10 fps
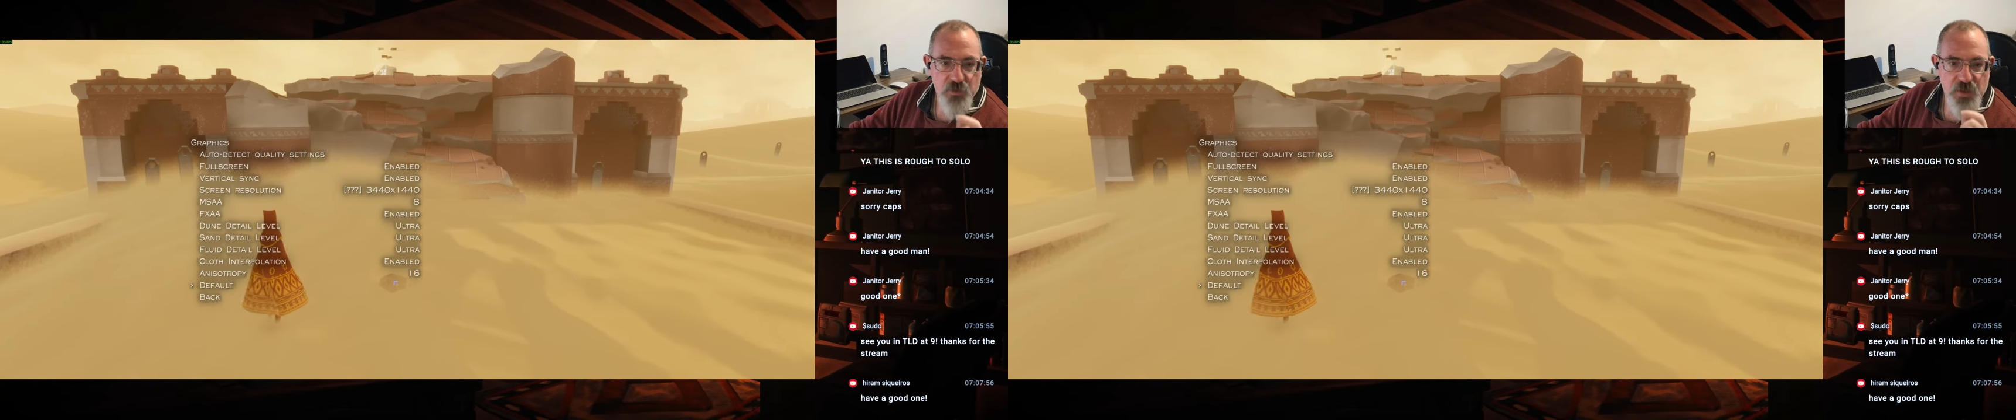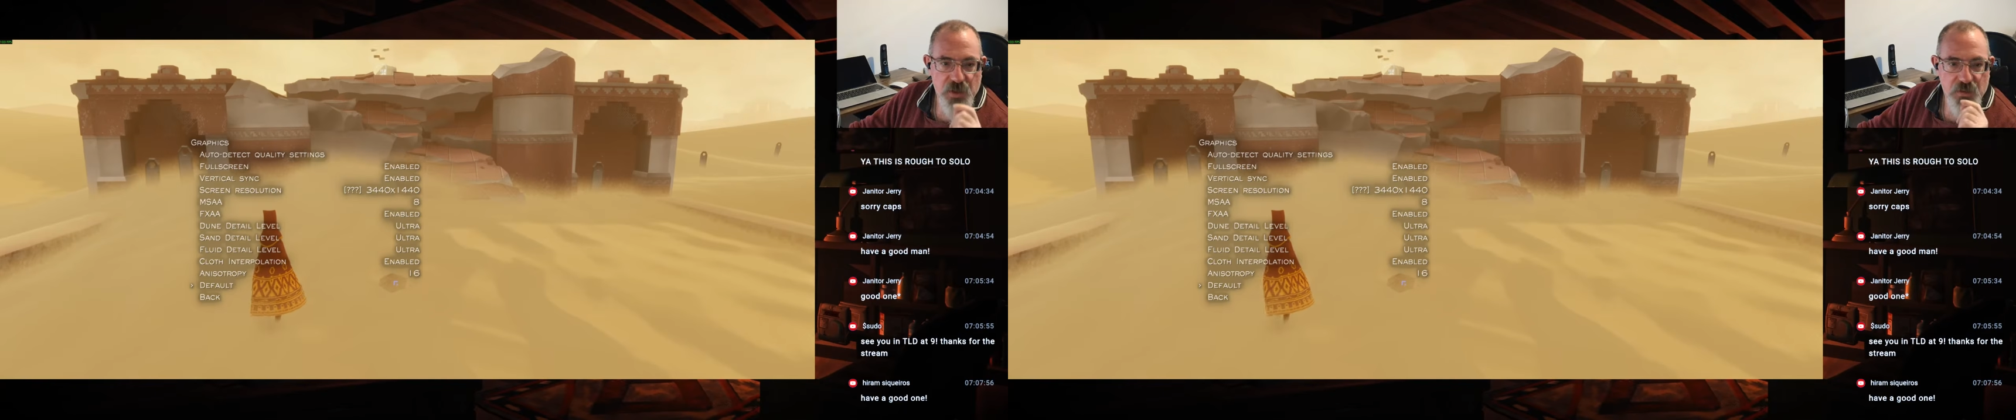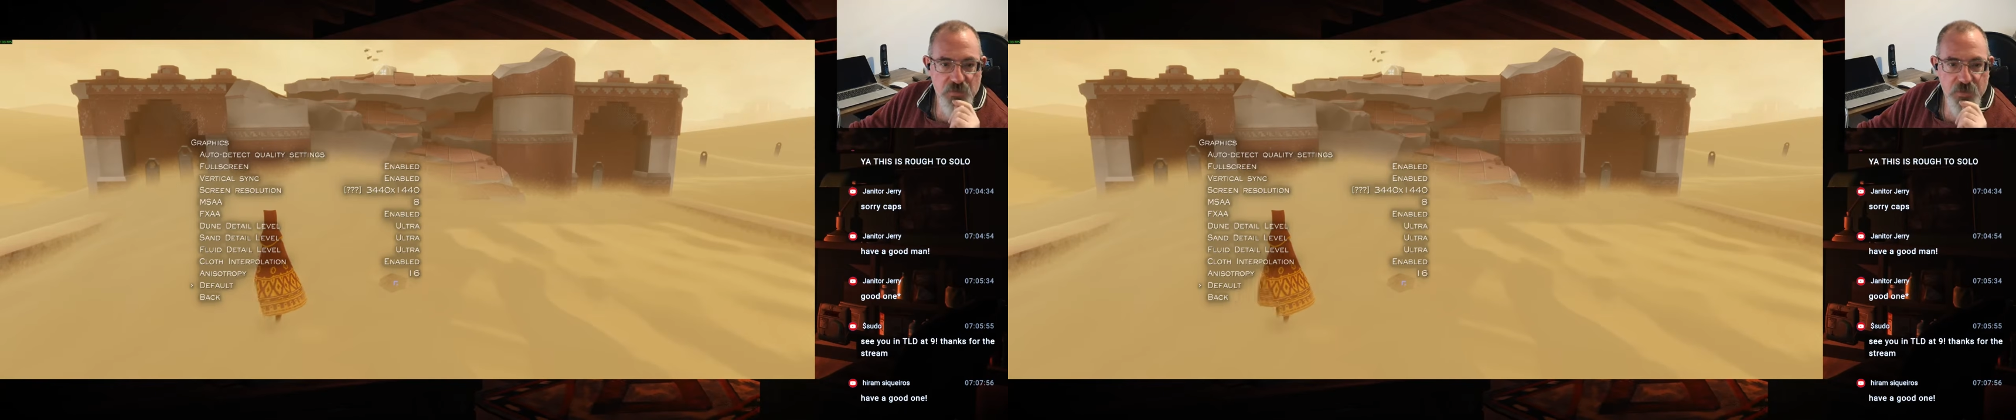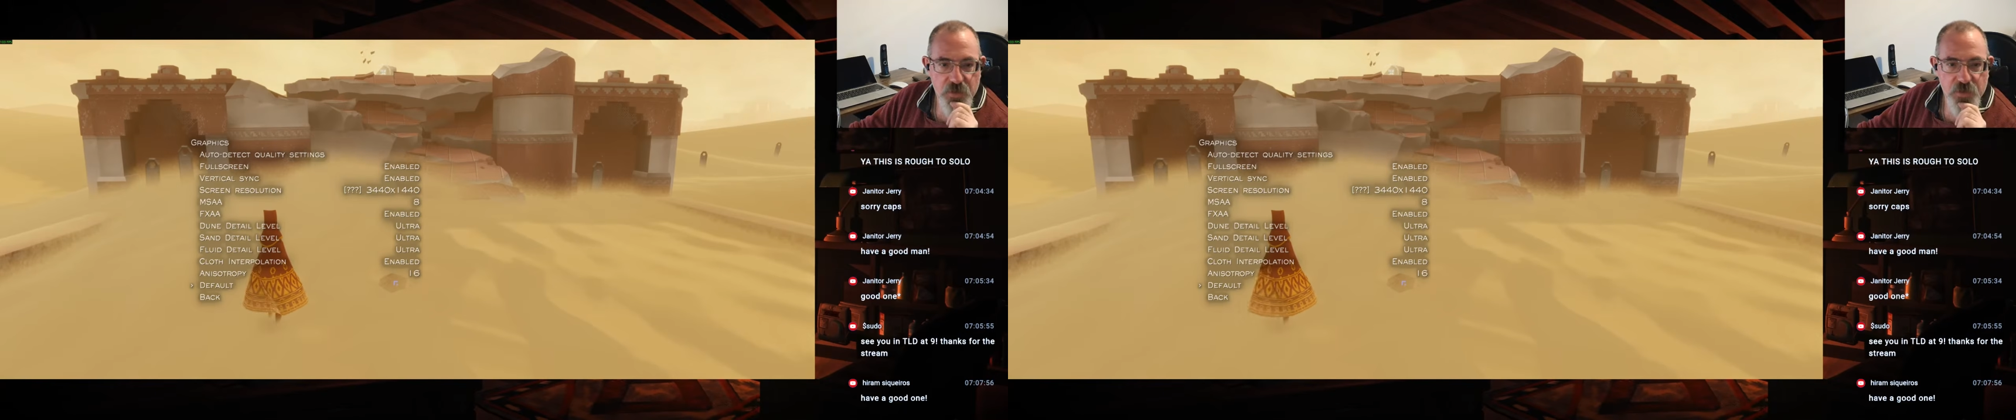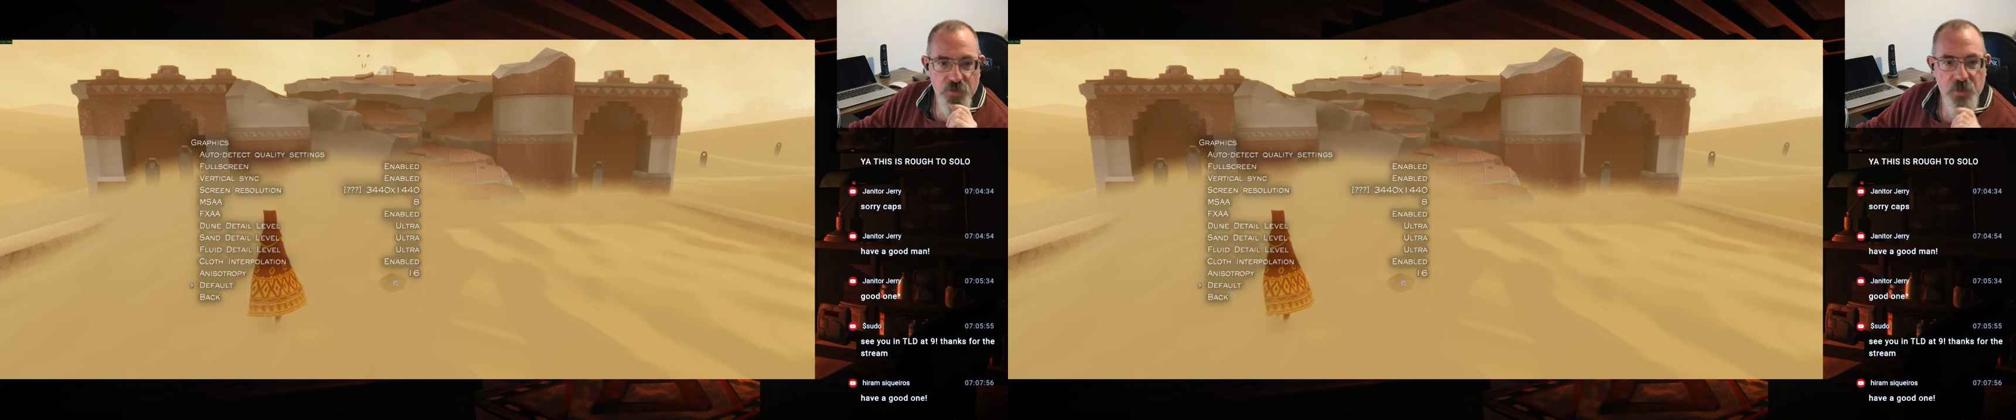per second for the
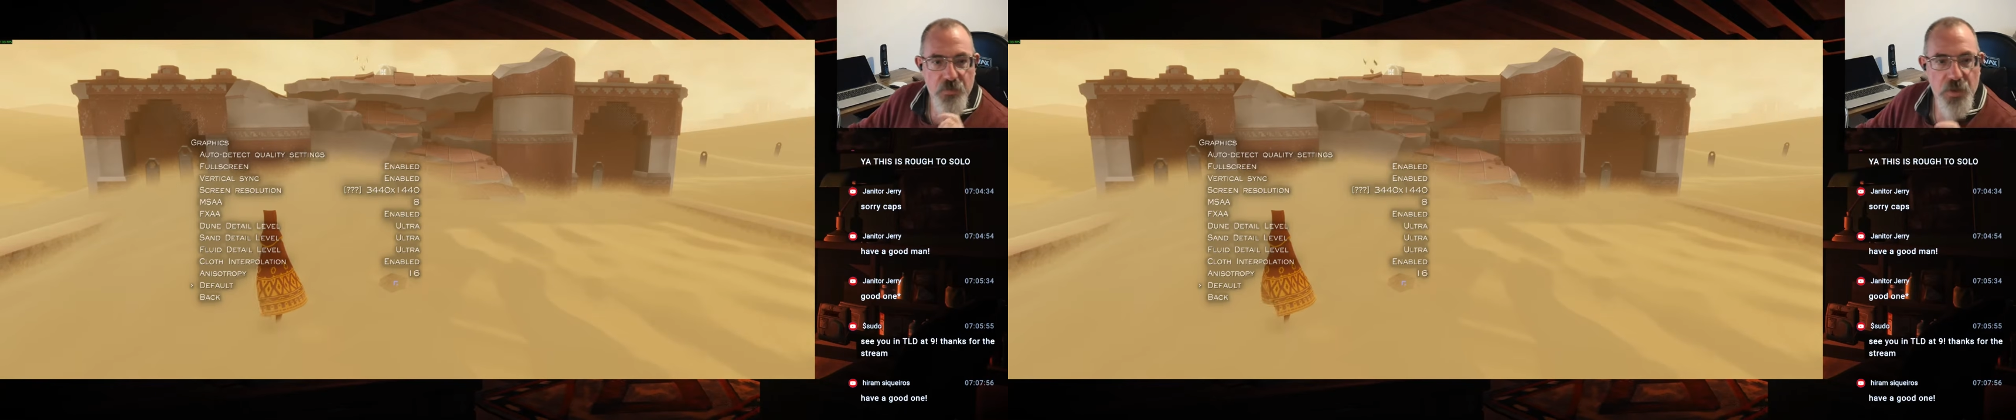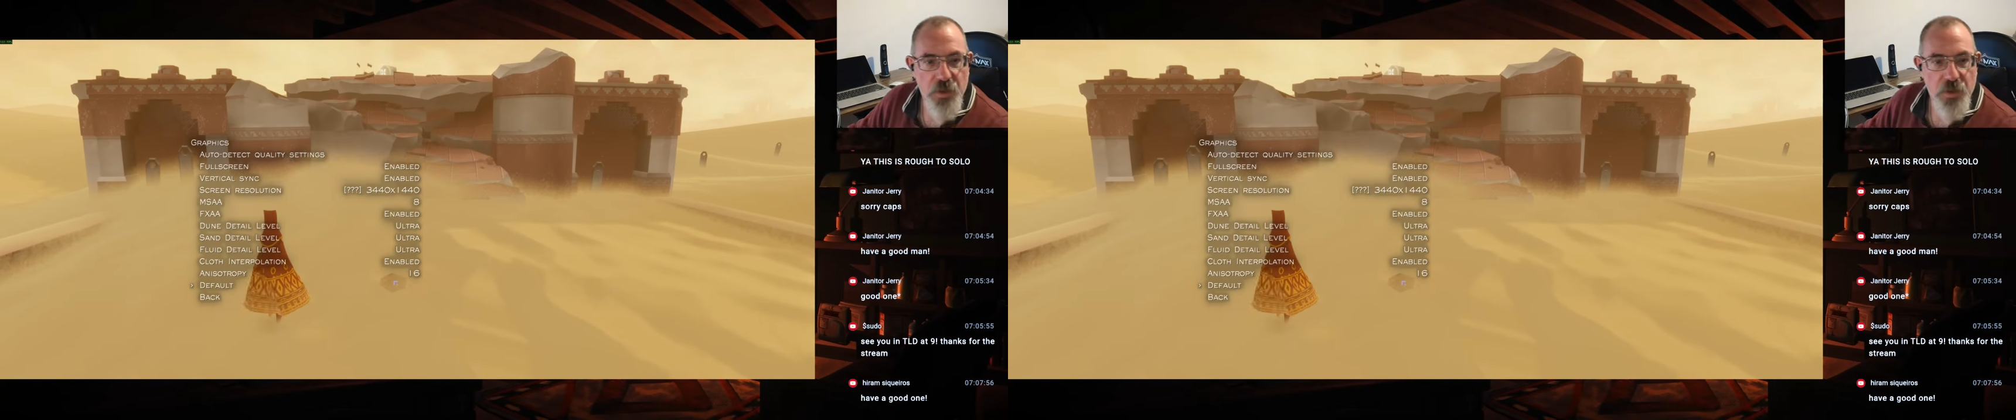stream,